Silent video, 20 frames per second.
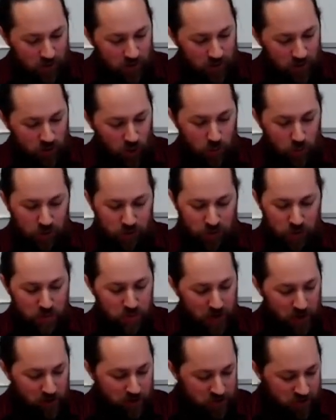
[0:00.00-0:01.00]
it's almost
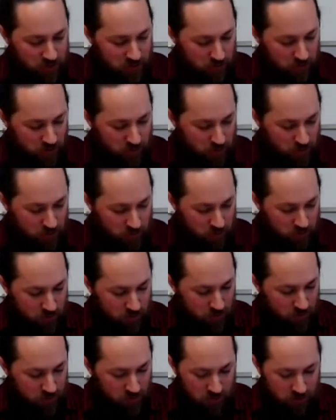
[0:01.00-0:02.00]
embarrassing to to,
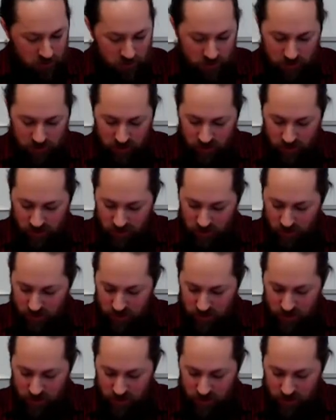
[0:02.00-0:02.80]
to to to,